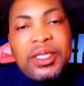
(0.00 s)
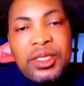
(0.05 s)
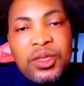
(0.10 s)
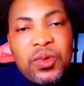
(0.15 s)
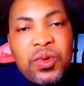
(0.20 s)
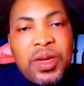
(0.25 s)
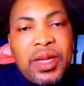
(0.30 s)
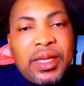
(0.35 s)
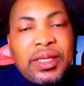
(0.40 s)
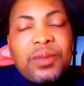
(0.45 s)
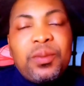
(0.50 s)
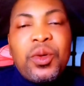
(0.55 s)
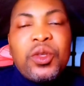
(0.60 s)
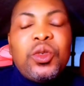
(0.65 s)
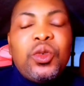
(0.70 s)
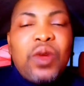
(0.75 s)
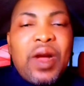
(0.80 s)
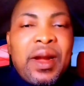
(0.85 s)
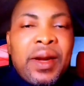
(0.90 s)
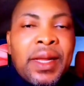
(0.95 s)
the US,
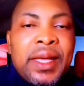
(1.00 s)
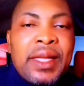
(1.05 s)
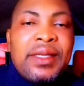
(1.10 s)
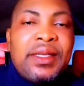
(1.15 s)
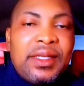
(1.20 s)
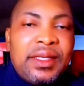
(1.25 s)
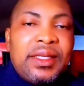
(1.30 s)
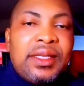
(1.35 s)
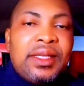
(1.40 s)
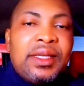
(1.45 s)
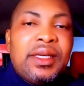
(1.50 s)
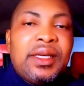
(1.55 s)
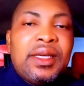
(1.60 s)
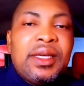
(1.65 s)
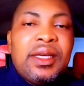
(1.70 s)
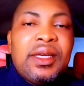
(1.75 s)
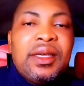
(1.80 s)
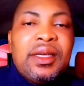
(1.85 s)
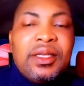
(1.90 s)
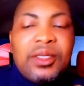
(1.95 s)
but you are ready
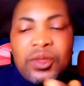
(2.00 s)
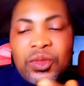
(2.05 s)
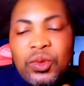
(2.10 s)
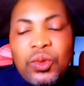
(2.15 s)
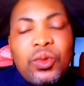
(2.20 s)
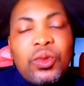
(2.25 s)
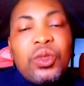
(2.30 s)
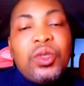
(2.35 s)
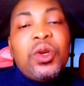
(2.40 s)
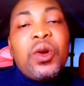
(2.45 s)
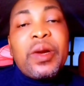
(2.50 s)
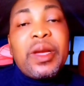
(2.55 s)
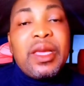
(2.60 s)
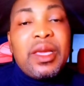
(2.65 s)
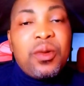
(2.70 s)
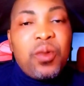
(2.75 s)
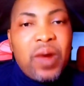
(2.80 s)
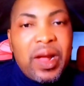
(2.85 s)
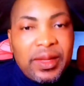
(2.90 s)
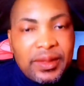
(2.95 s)
to do your
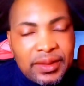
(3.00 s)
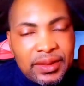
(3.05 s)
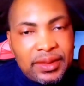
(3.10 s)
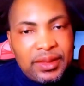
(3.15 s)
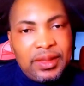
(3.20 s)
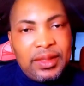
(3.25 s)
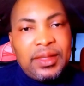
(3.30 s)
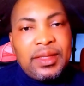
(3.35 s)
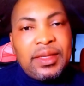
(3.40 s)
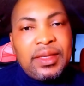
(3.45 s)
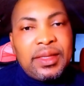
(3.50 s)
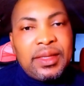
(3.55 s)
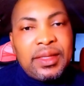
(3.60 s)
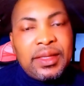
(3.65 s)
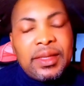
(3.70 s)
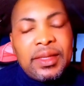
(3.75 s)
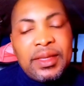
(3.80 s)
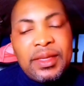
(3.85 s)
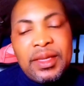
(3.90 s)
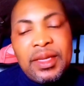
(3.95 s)
KYC,
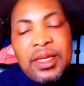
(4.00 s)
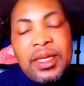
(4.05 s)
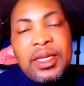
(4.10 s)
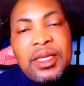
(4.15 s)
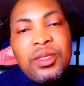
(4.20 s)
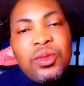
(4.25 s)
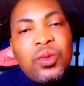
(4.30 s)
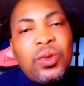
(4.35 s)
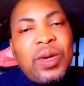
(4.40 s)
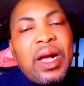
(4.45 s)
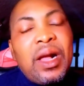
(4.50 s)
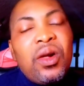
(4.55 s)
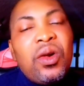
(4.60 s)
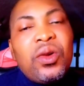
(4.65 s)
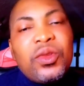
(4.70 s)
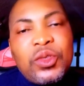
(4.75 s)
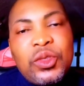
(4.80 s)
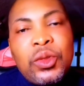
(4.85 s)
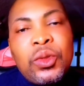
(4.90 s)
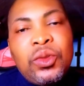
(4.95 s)
you can
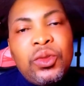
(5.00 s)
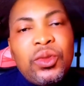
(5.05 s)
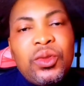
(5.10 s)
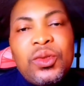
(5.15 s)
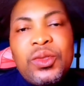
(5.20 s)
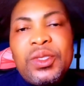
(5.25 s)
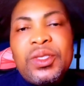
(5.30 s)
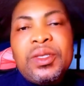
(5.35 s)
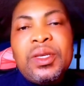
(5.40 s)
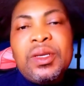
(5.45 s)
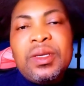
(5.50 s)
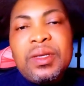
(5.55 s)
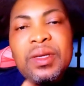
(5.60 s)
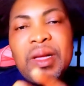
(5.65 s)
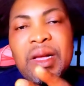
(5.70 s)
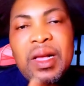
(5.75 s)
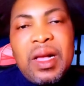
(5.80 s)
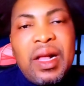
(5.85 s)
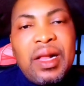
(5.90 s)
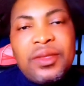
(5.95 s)
also use
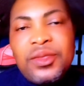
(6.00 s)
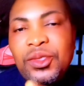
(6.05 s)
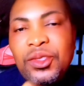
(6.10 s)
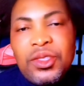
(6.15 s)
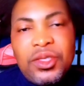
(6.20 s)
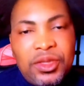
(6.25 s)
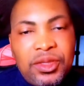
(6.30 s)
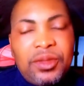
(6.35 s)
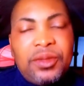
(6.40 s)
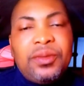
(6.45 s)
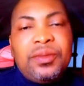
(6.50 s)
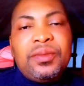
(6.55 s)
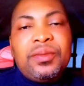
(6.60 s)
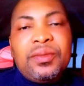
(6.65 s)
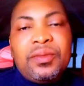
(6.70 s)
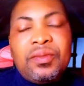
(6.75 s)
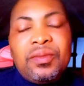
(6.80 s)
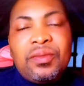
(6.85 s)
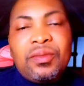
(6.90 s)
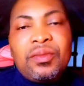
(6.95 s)
Kalshi.
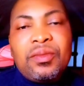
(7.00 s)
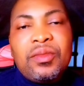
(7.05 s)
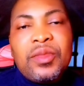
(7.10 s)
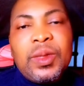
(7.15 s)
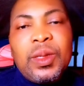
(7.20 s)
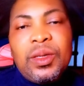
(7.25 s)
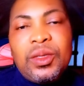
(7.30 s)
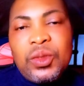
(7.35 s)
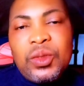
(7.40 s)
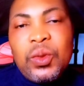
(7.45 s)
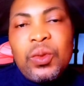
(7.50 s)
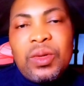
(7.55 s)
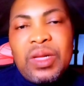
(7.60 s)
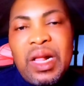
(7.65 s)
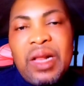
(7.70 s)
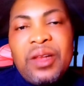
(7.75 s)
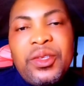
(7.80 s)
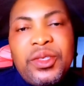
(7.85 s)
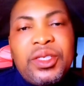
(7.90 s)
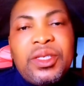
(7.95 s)
So
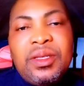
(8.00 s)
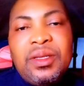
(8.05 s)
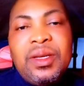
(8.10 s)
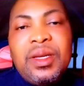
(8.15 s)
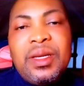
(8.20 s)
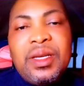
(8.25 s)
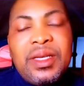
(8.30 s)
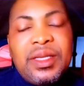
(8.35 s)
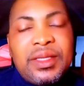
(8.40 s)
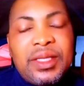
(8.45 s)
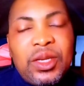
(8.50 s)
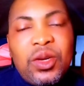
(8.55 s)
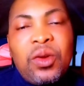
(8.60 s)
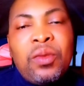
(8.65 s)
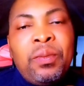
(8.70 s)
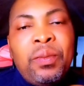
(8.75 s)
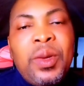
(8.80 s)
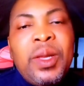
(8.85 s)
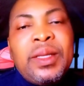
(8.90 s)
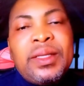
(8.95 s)
Kalshi is a
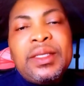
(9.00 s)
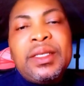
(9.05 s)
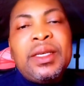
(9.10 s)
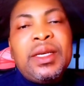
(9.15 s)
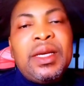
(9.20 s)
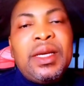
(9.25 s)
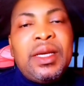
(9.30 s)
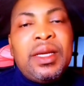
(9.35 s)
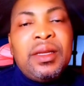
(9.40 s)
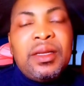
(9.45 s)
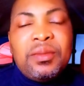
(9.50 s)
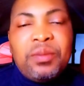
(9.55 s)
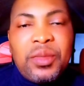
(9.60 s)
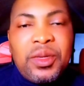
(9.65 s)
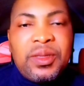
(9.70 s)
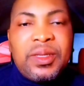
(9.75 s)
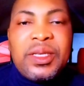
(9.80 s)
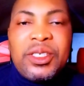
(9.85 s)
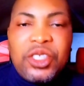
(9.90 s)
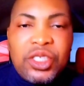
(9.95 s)
complete
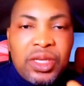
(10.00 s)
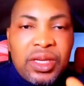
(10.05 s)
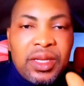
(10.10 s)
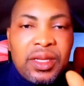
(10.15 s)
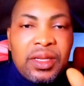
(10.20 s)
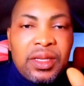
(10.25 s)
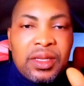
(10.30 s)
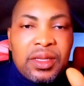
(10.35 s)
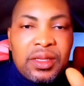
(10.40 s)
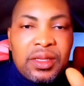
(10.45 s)
prediction